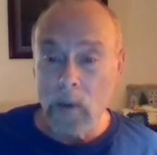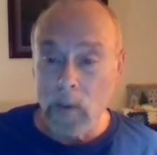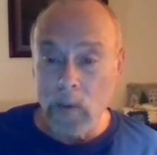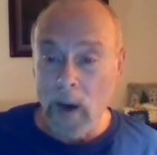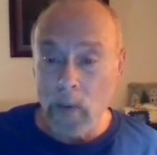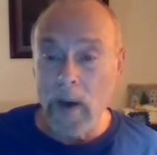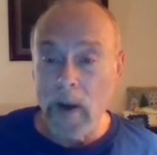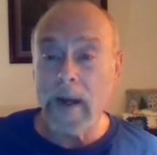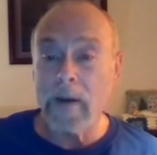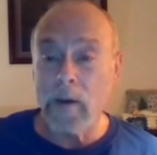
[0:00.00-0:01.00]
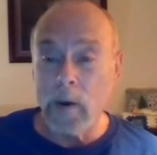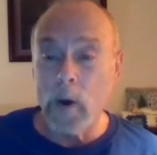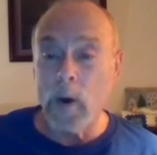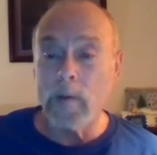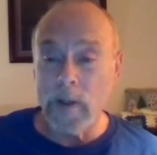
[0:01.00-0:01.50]
right away to go
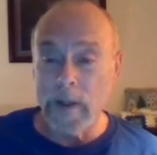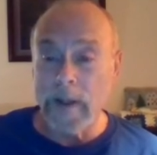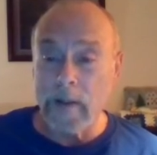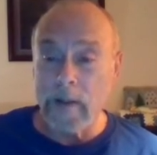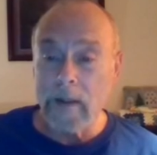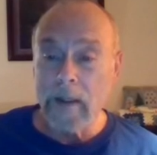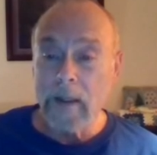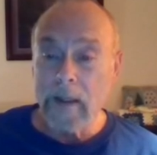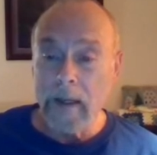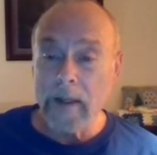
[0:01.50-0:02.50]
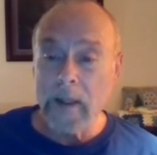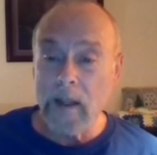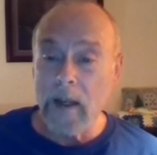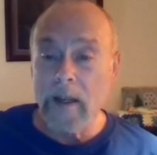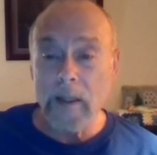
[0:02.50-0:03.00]
over there, and
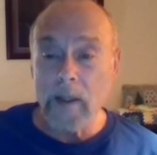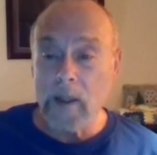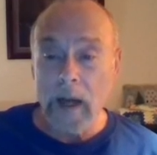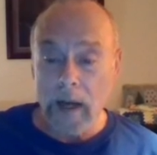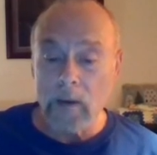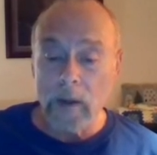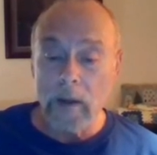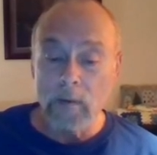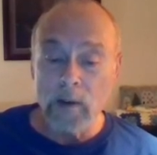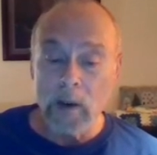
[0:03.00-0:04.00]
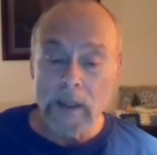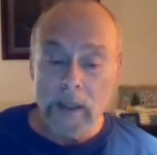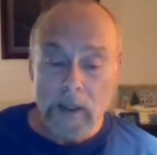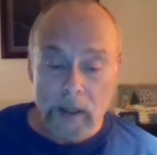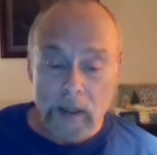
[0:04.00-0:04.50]
instead he just handled it from a
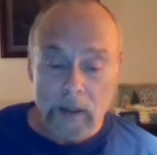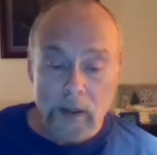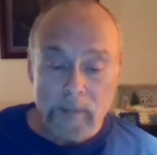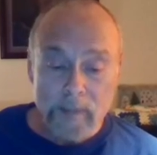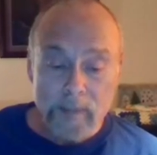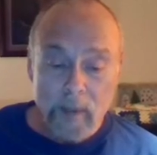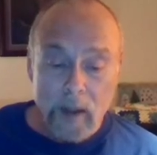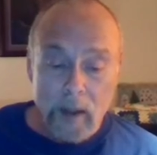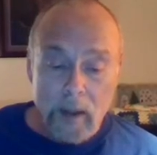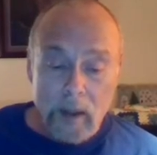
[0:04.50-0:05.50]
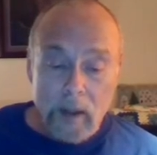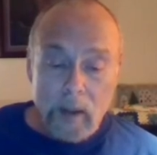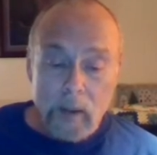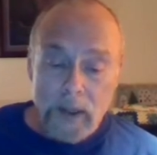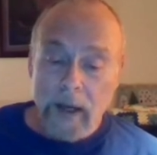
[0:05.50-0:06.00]
distance.
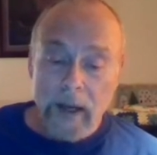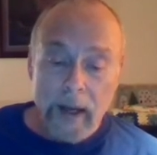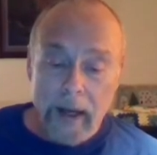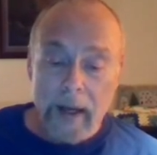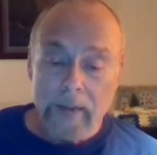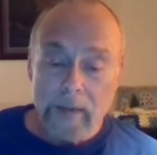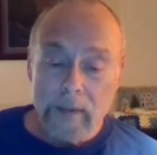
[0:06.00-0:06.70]
We say, hey,